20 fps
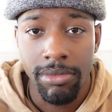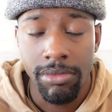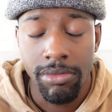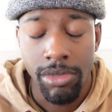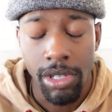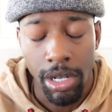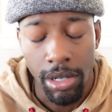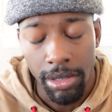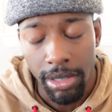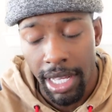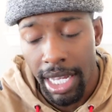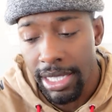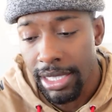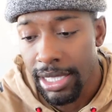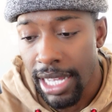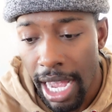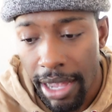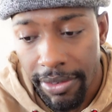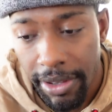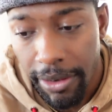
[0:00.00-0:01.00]
So let's
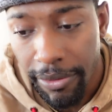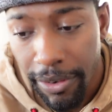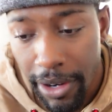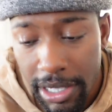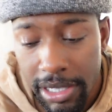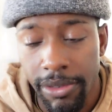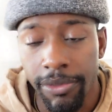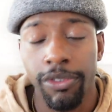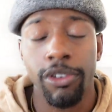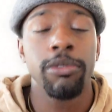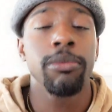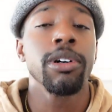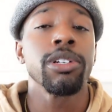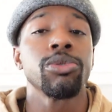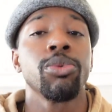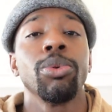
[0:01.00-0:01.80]
dive in. First and foremost,